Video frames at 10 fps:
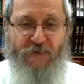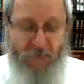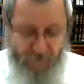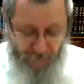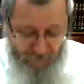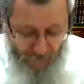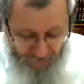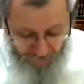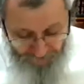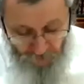
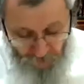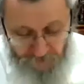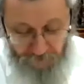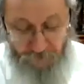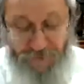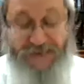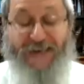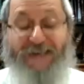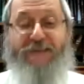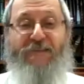Of the fruit in
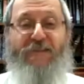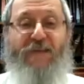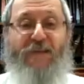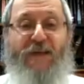Gan Eden.